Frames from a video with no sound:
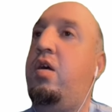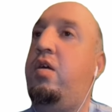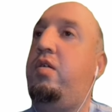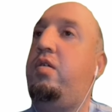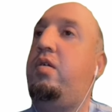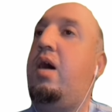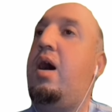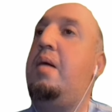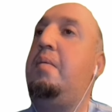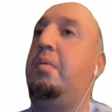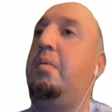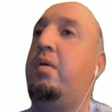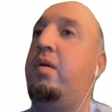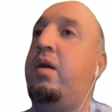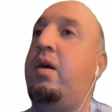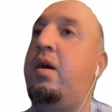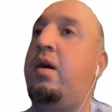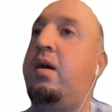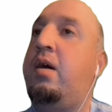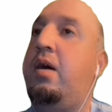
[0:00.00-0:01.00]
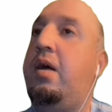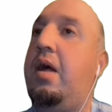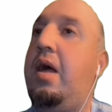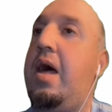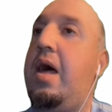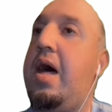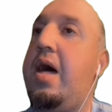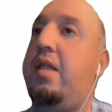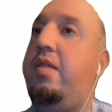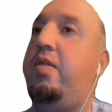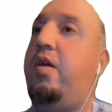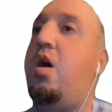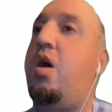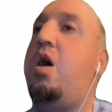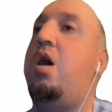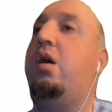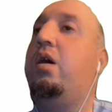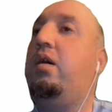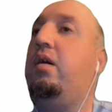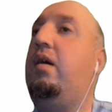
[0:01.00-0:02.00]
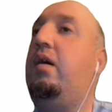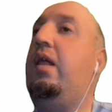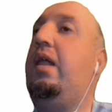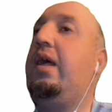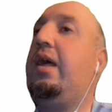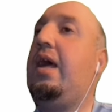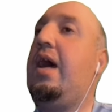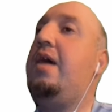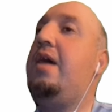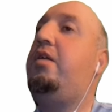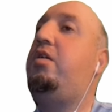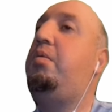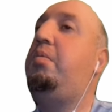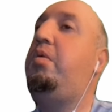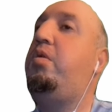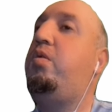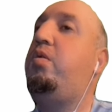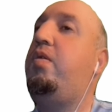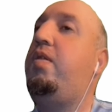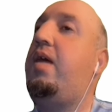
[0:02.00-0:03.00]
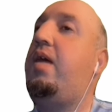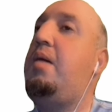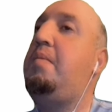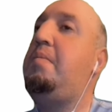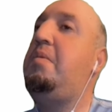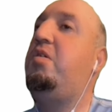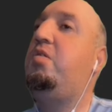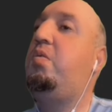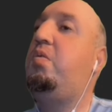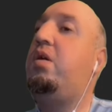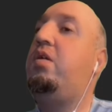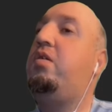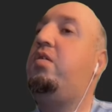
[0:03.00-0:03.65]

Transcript: So I'm gonna add the onClick attribute to the image one.